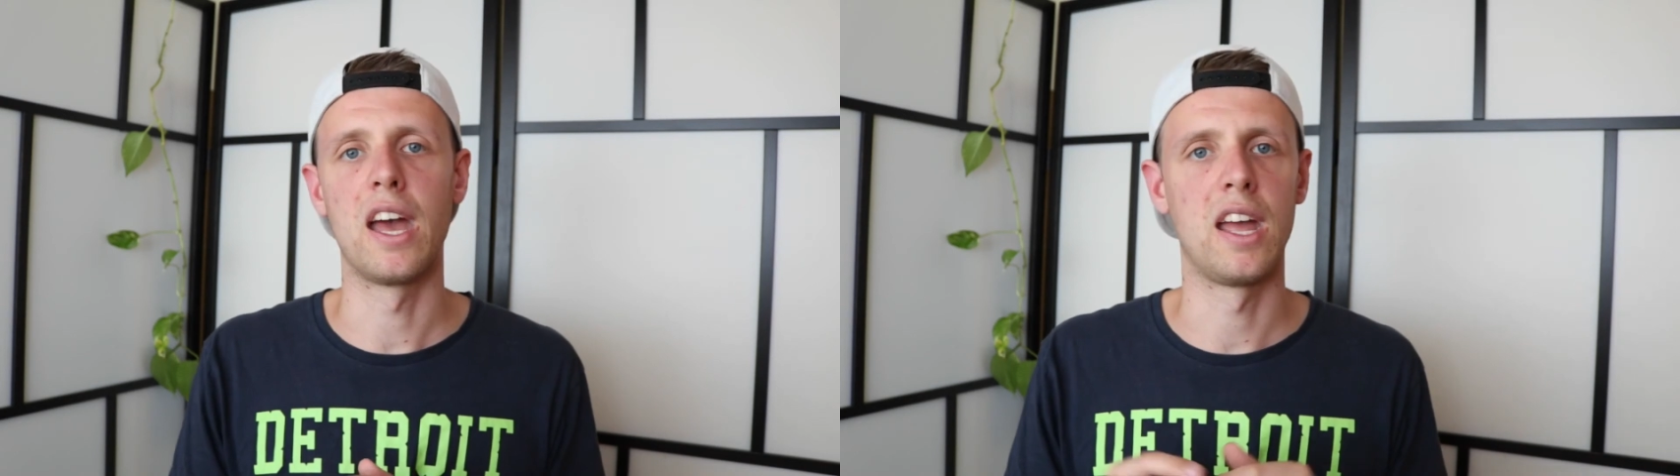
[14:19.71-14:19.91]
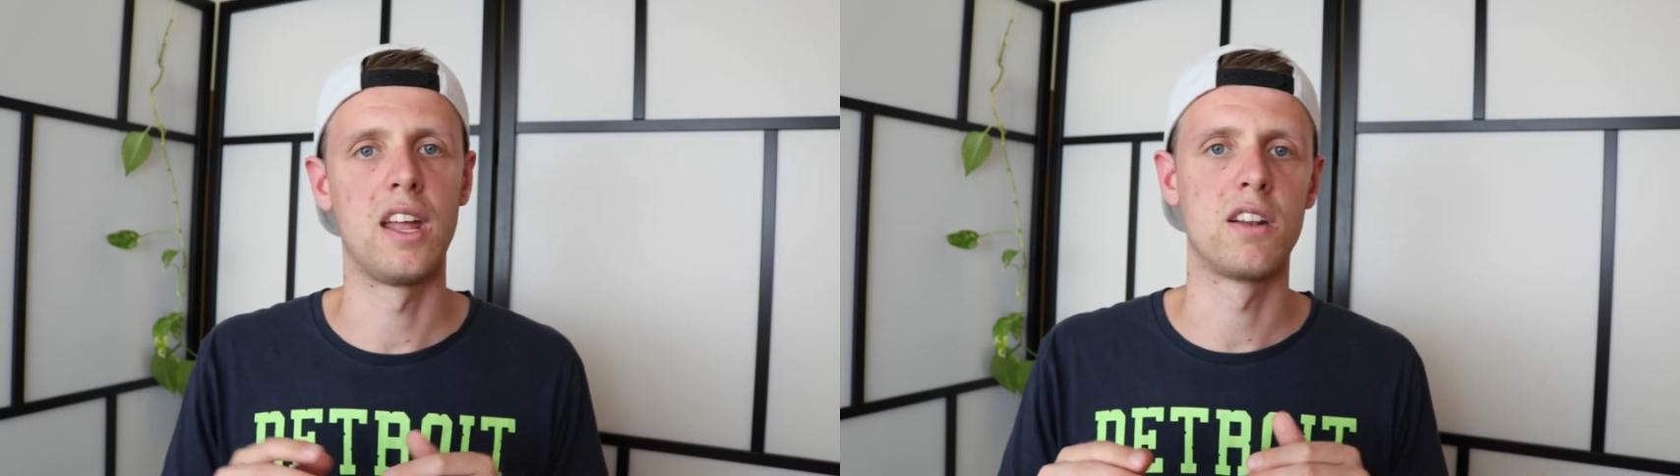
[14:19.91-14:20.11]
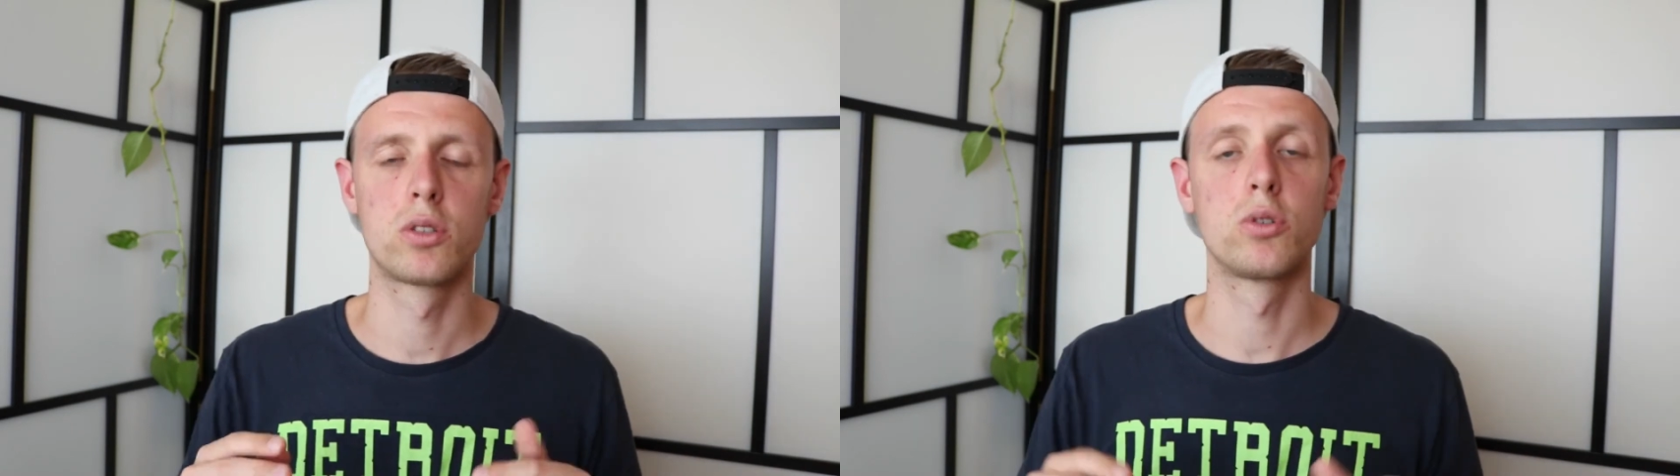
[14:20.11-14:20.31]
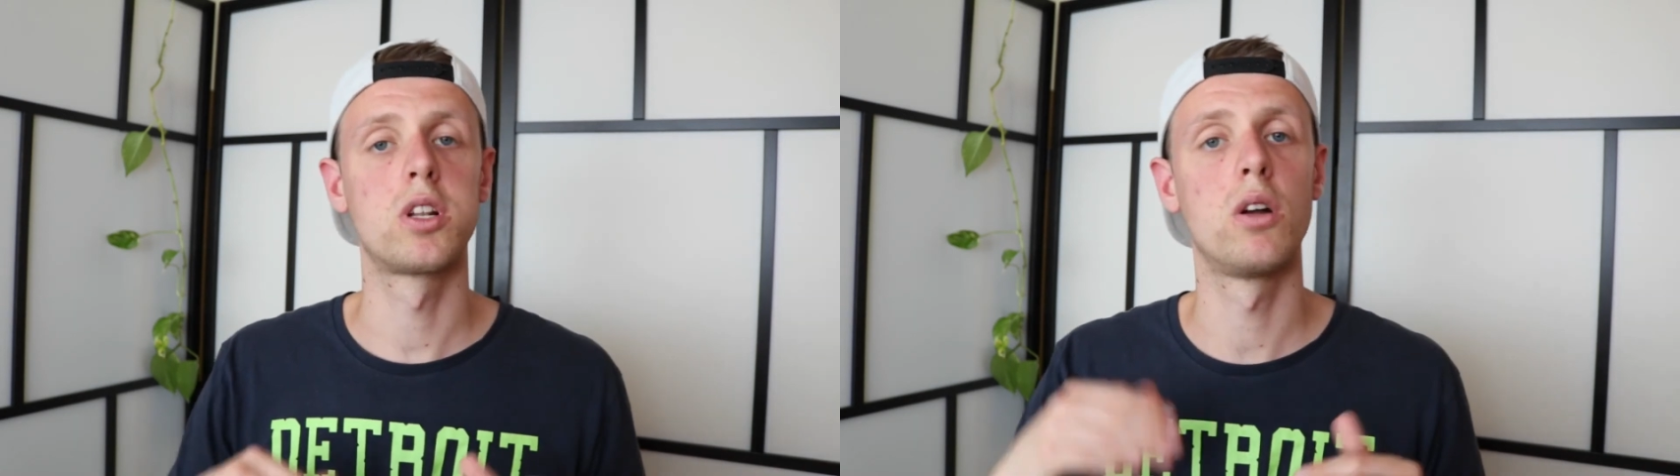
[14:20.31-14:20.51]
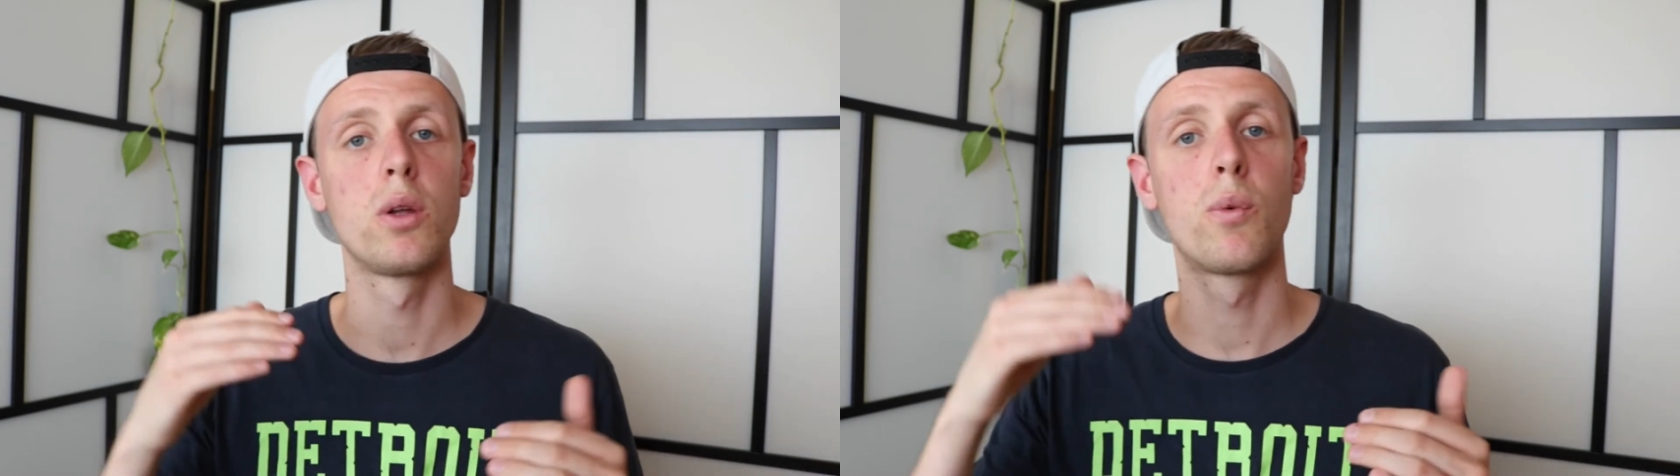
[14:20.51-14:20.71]
and to
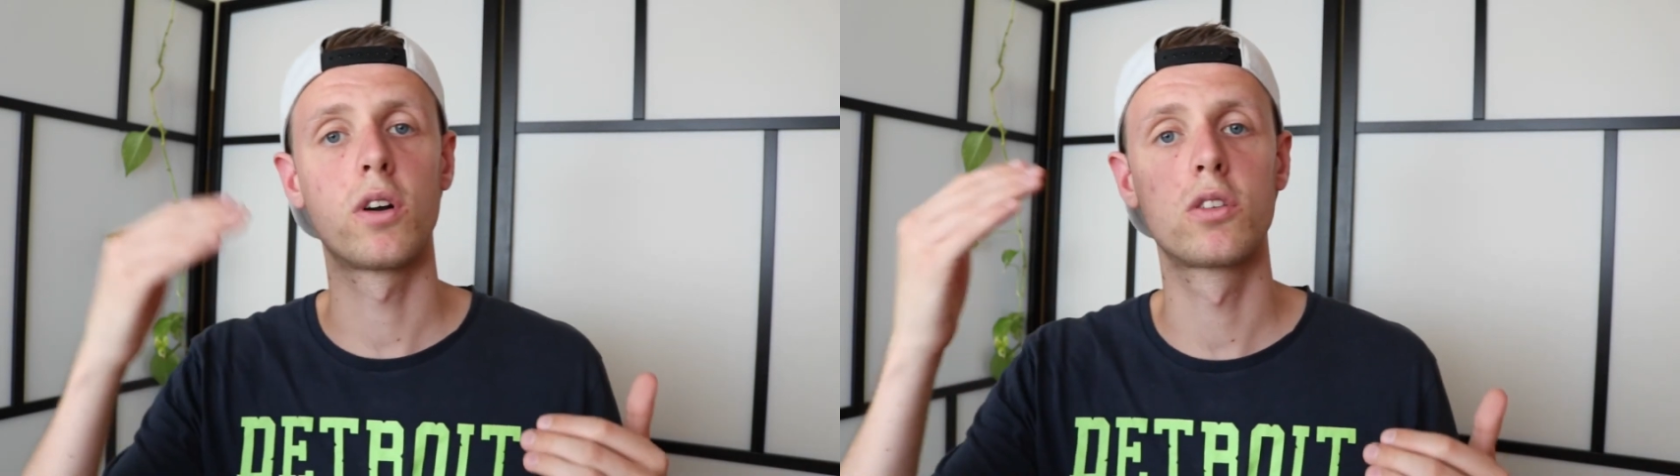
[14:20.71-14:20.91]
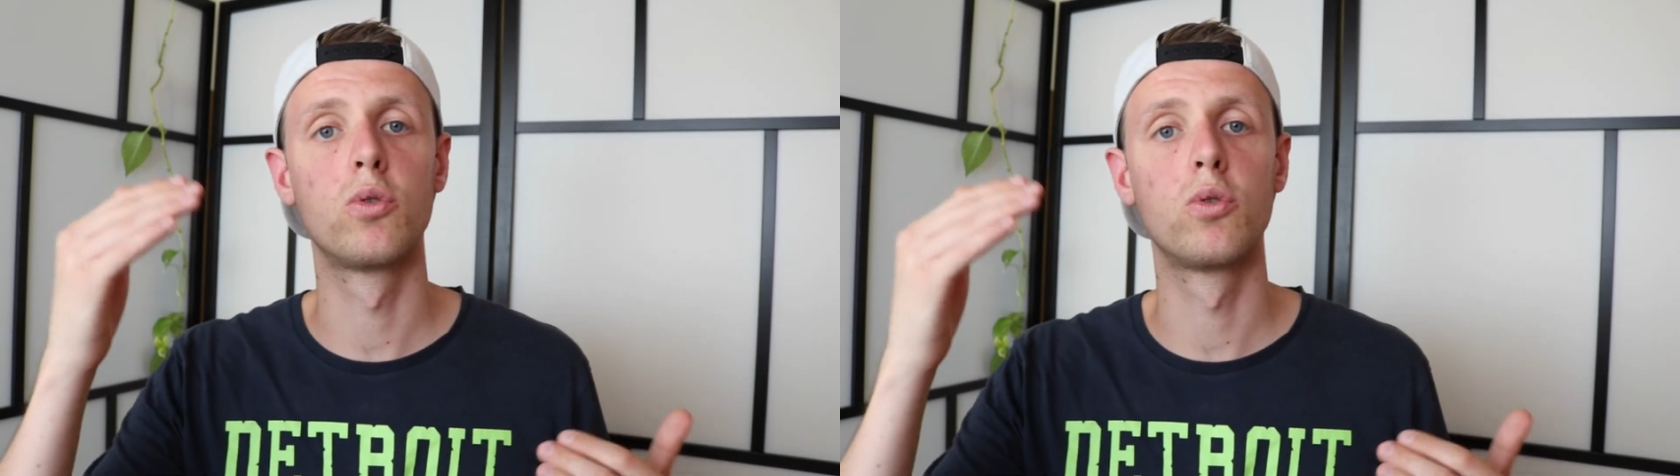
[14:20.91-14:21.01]
slowly work